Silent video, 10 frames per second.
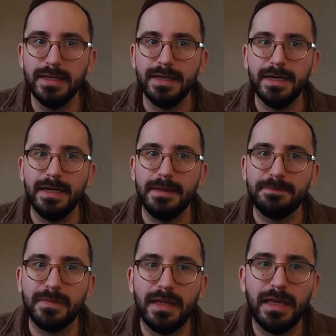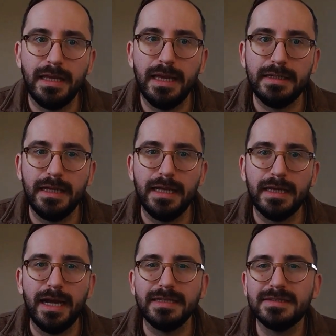And
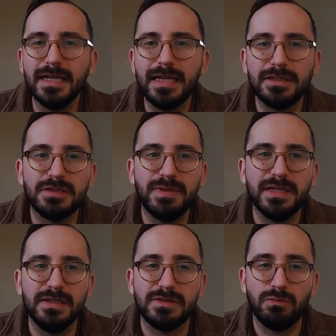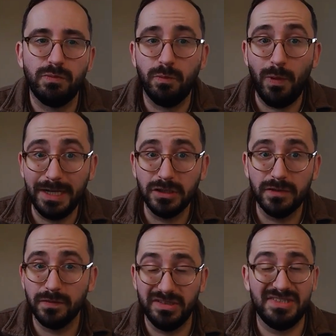I say that just because
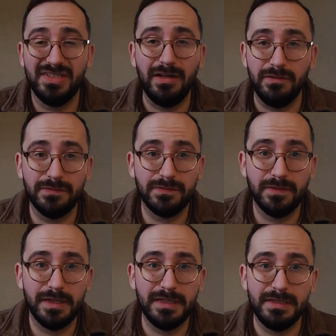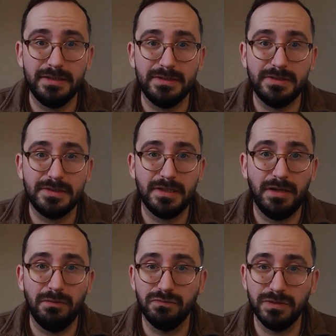Wendover itself is
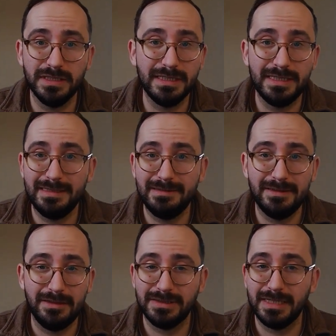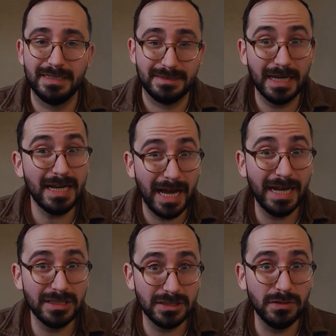a really, it's got a
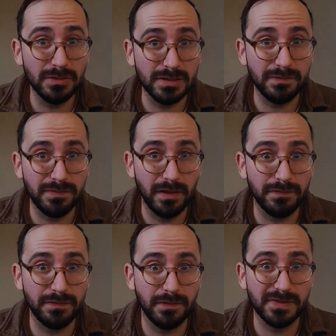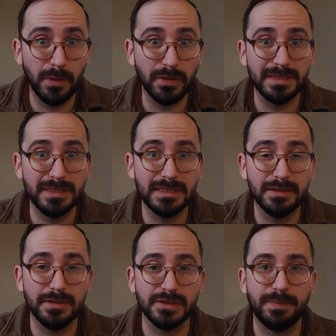high dose of smoky
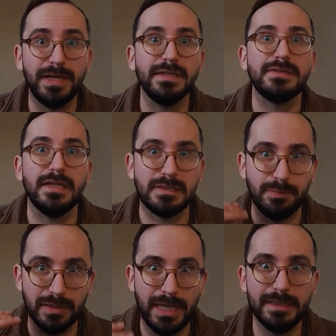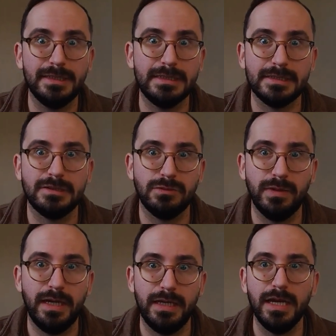materials, but it's blended in such a
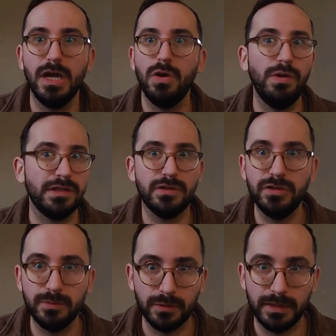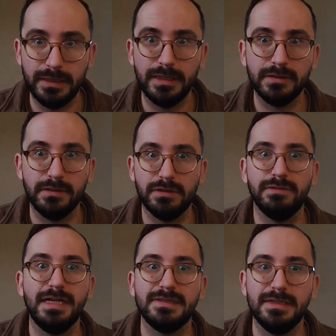way with coumarin and other
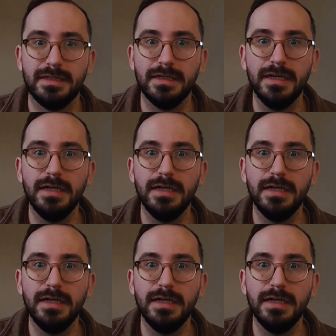agrestic